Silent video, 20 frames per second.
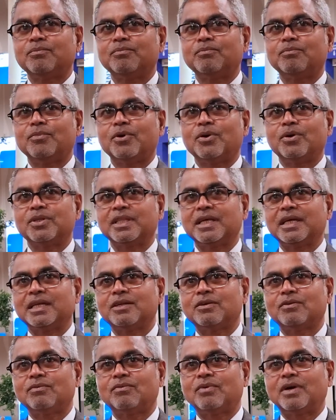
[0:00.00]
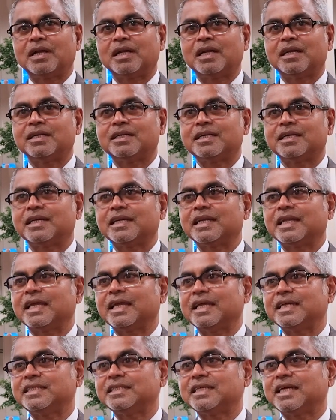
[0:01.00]
more than
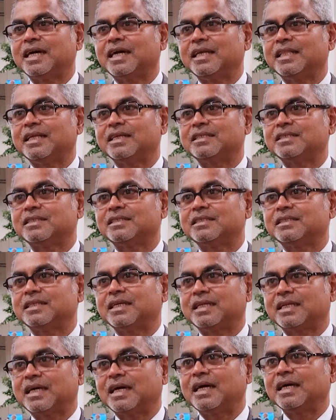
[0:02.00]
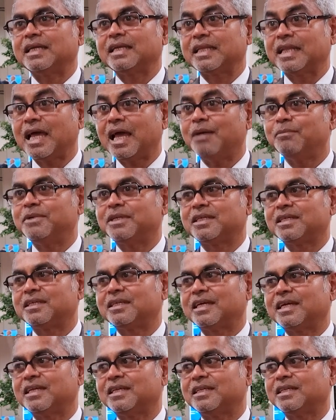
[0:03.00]
180 islands that are inhabited,
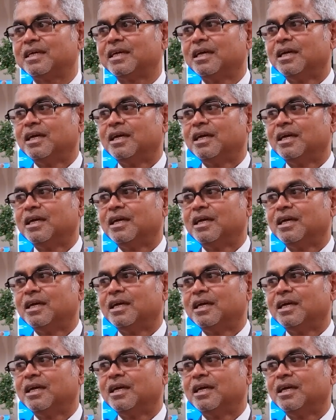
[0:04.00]
and